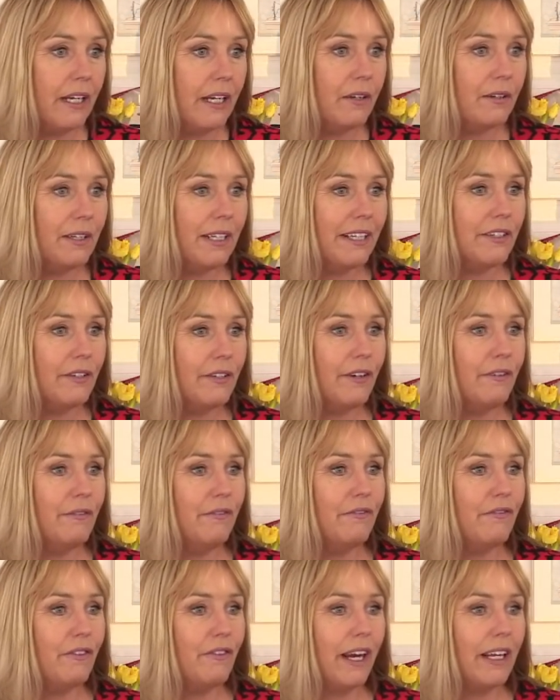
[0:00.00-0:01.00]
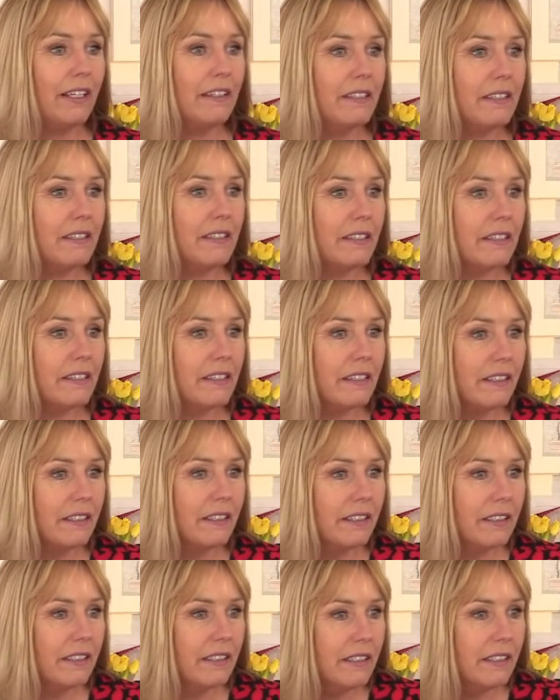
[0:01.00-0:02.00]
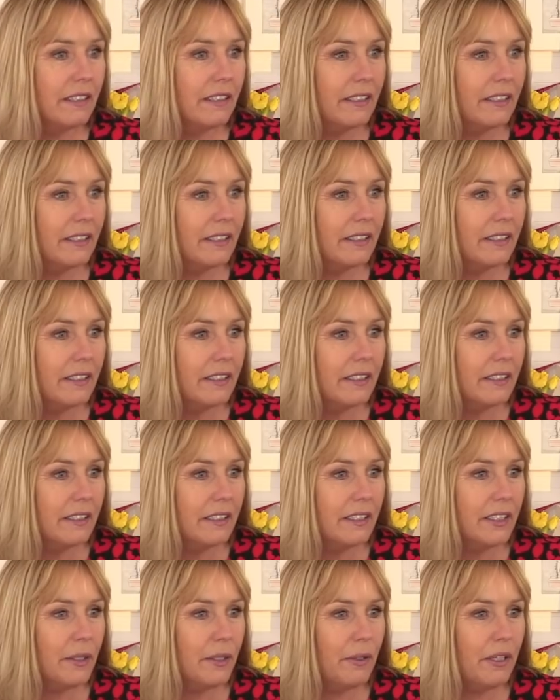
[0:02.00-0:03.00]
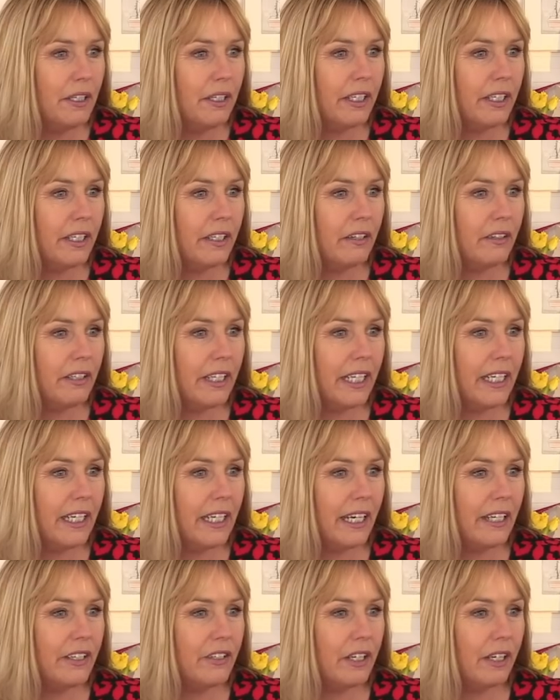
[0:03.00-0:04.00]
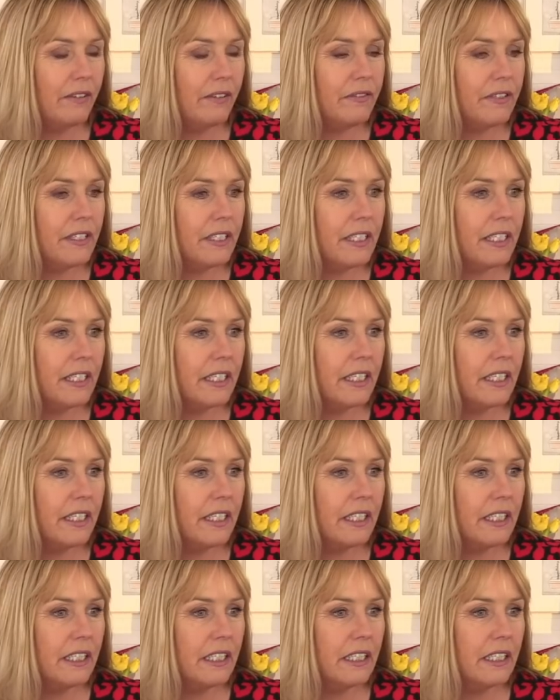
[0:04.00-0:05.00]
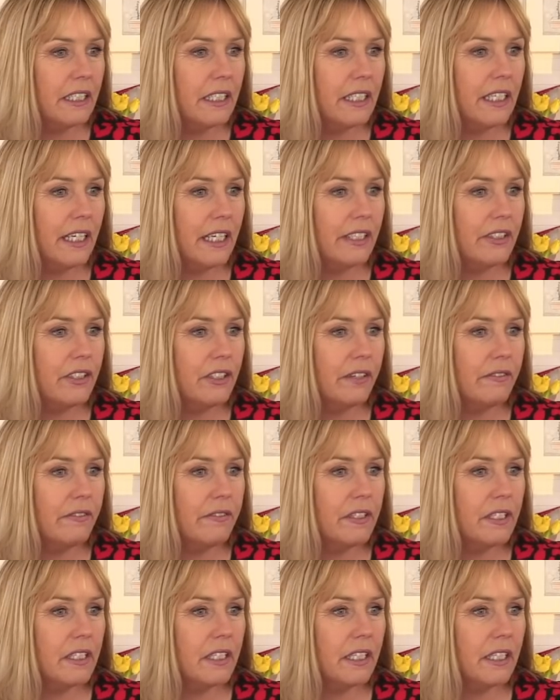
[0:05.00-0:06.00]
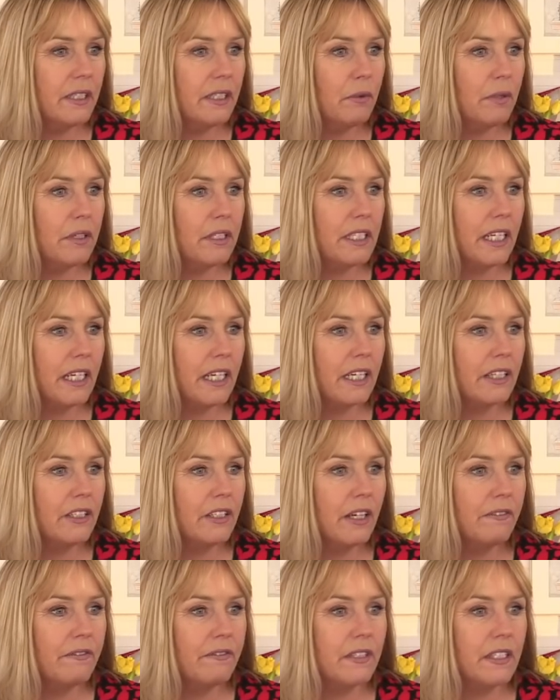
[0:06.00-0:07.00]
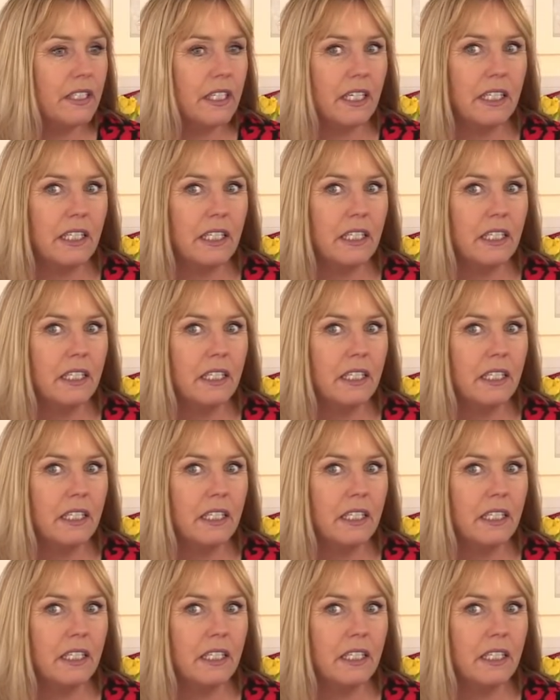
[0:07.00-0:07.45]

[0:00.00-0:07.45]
Glenda in France. You were lucky on EHFC. EHFC, what's EHFC?